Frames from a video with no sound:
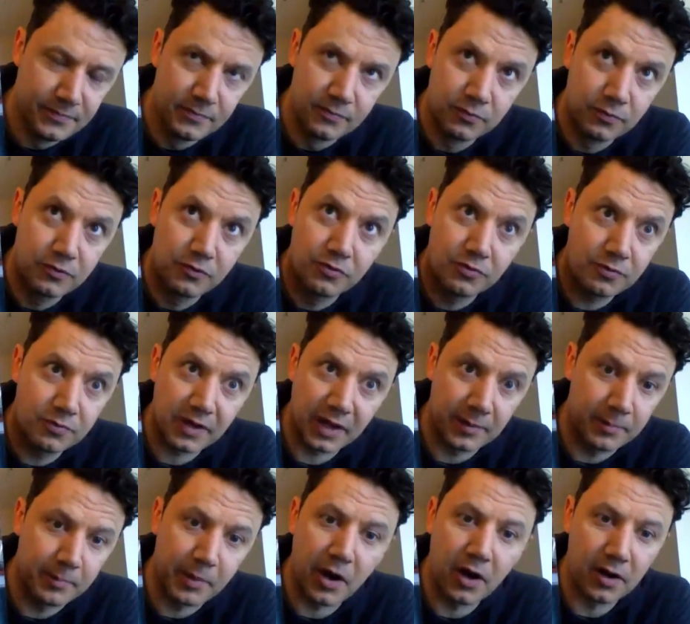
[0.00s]

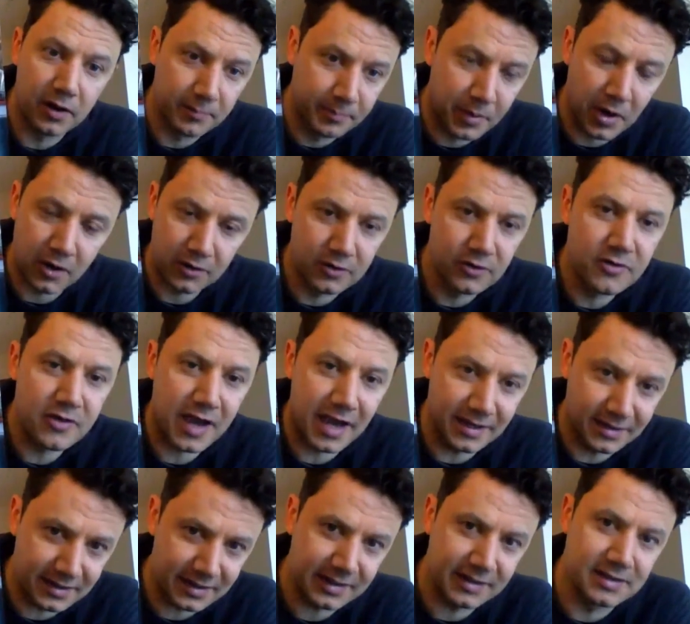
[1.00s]
bonkers
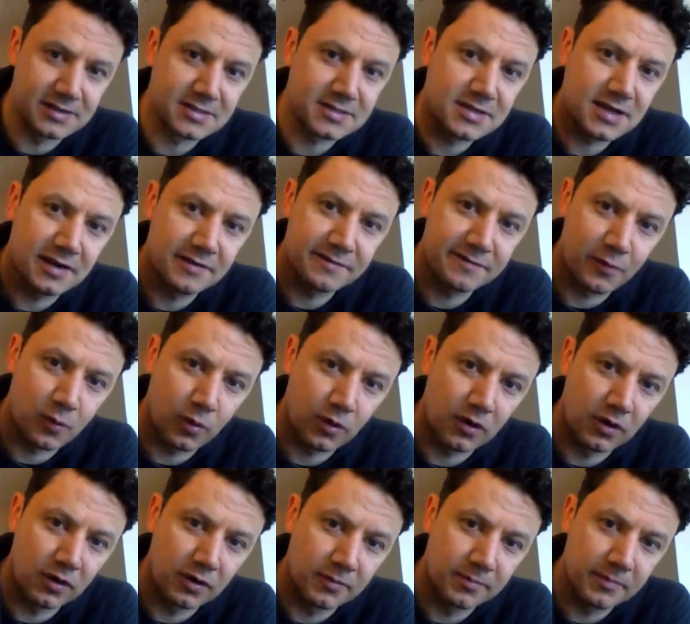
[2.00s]
ideas
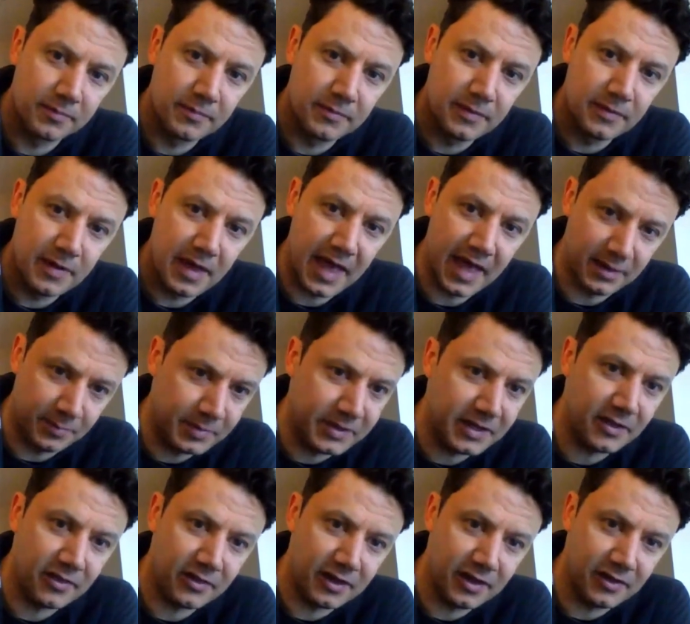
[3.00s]
for
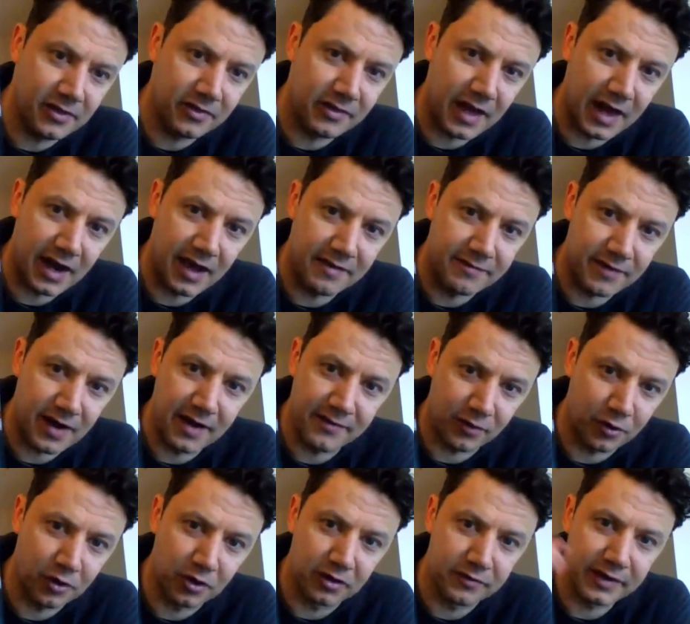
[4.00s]
NPCs that
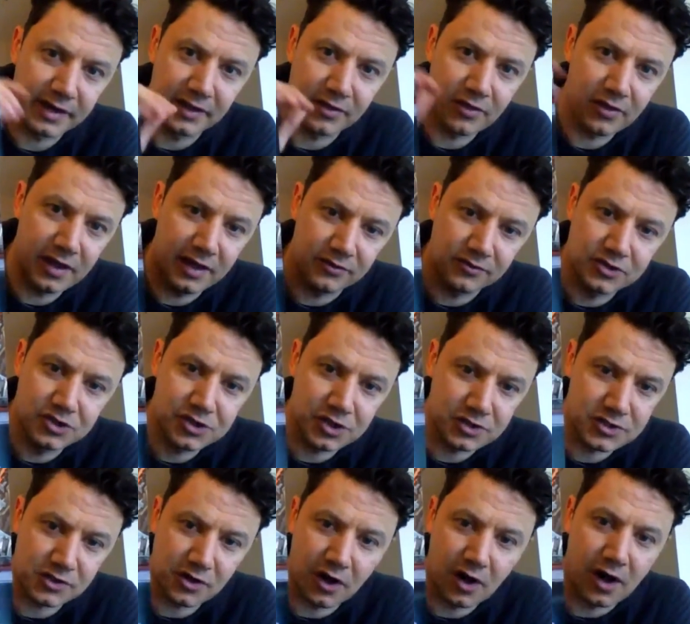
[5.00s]
I've heard of. It's
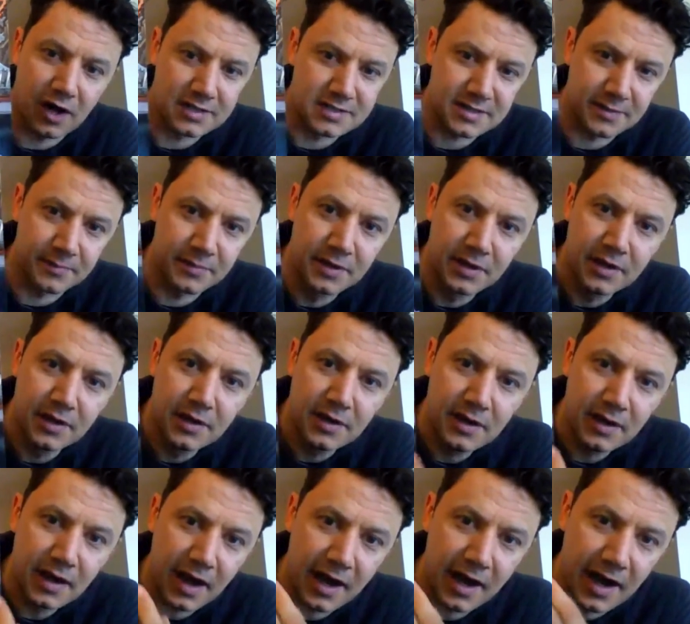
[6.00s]
just awesome.
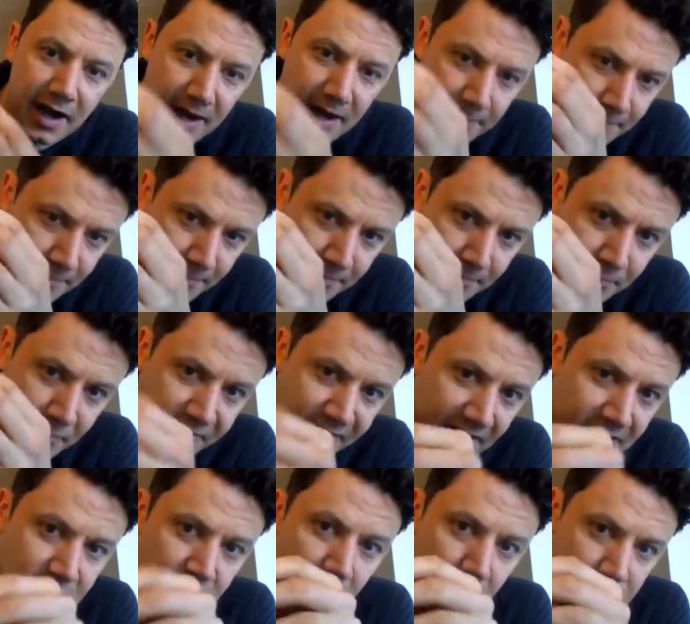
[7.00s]
But
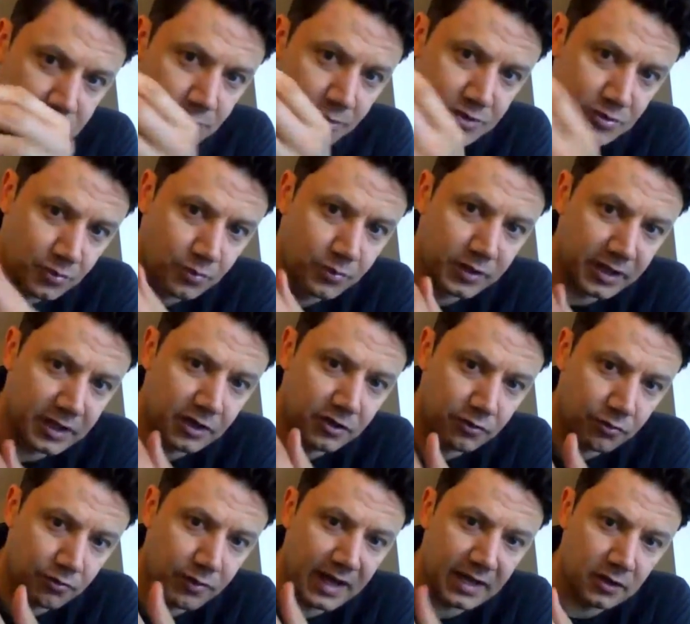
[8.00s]
that also is really
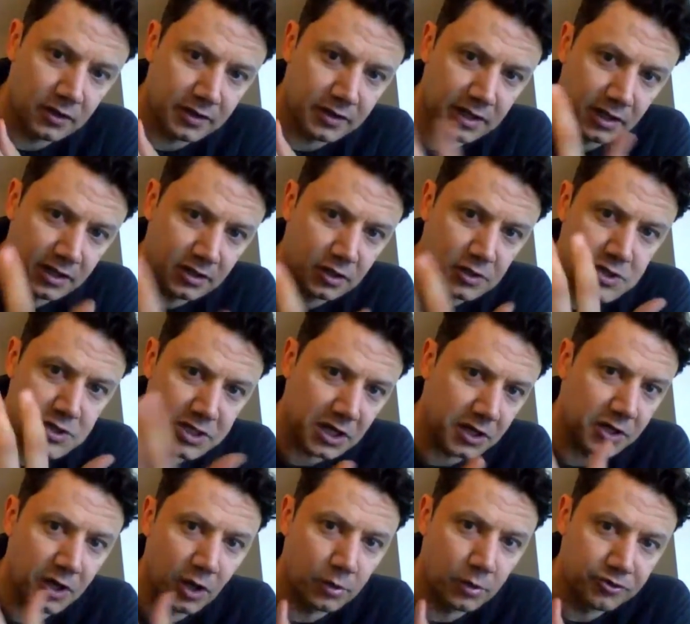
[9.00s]
great looking. He looks like a
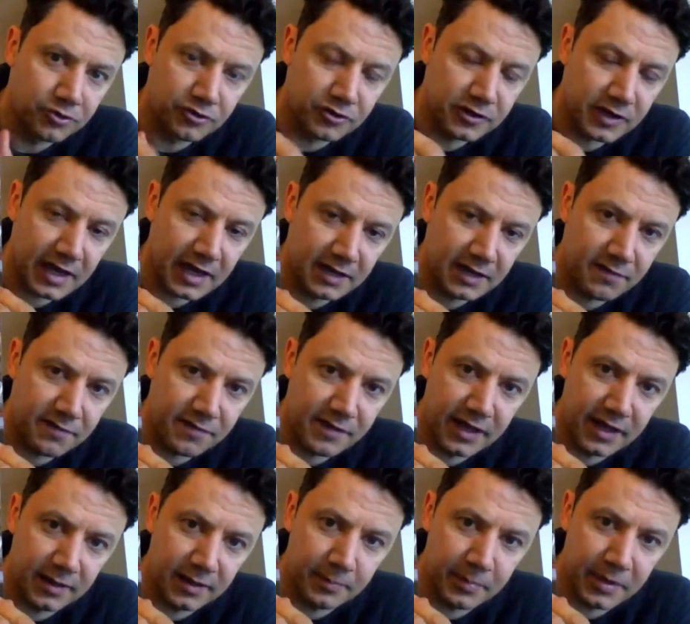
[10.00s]
ghost kind of
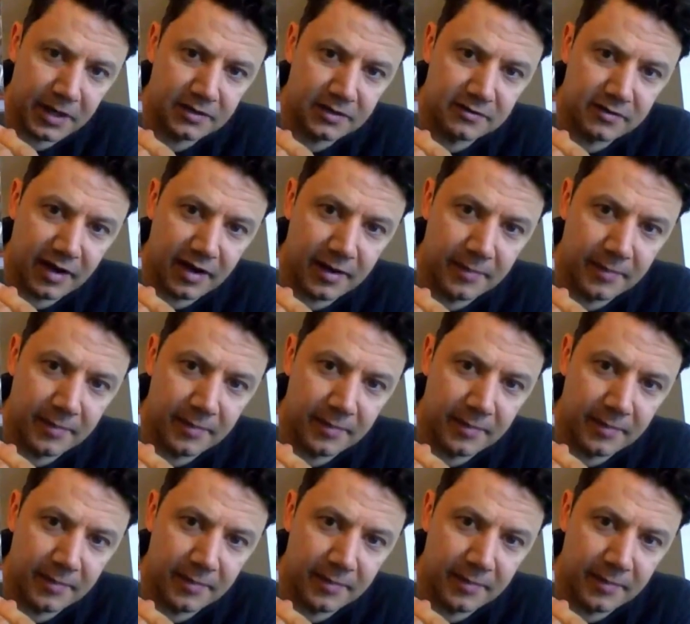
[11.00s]
thing, but